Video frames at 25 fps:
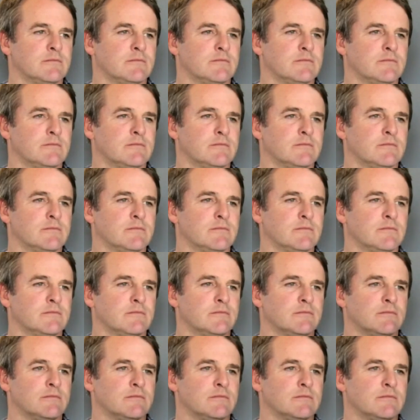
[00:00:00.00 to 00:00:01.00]

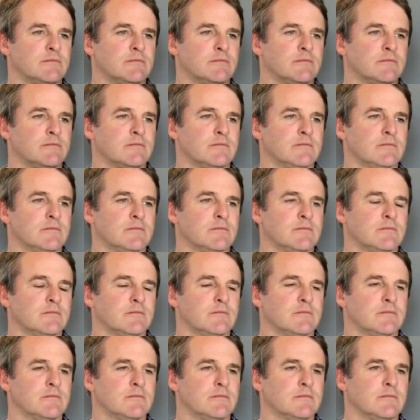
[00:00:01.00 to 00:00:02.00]

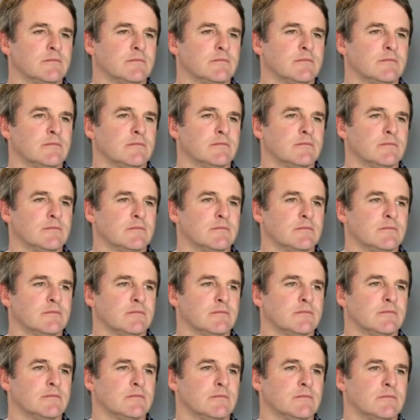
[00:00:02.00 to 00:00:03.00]

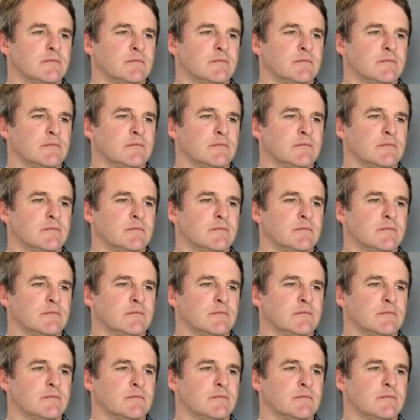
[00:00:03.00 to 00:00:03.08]
(silent)